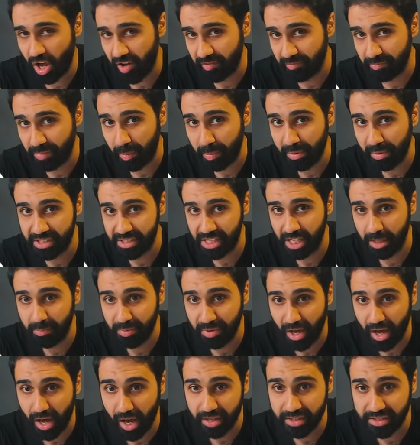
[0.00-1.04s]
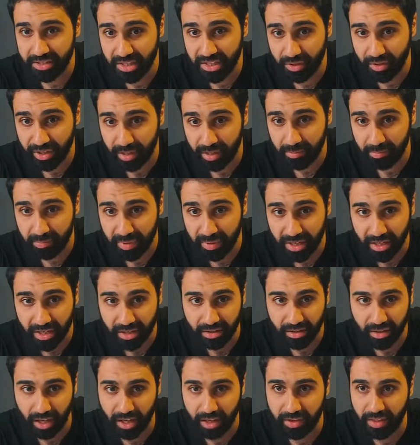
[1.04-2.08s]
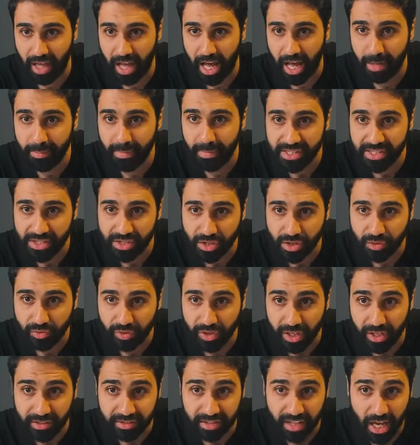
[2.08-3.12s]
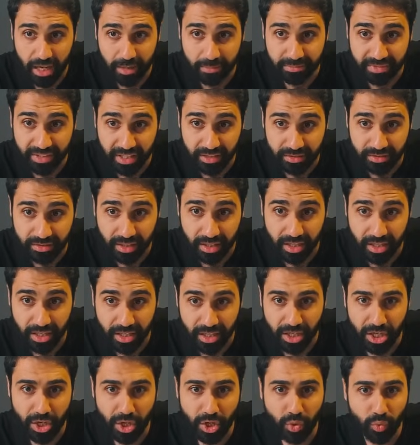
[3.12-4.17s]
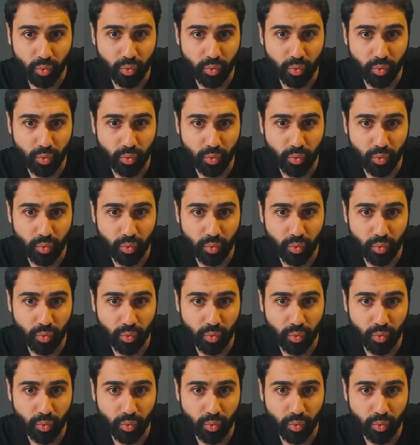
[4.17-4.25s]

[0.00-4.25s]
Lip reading: of popular APIs here you can pick, like the Amazon real-time data.